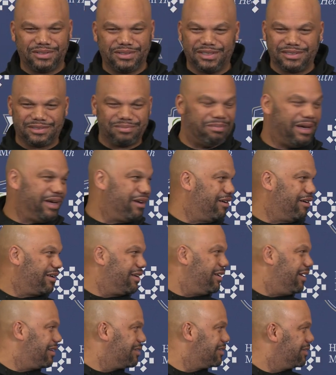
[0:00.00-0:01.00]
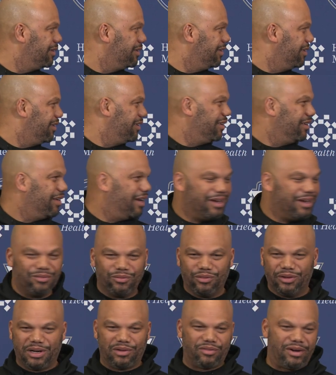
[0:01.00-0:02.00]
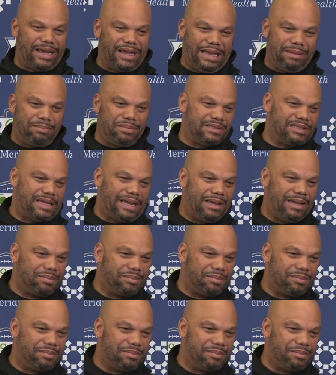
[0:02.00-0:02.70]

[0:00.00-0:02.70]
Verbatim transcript: Just make our kicks, and whatever happens.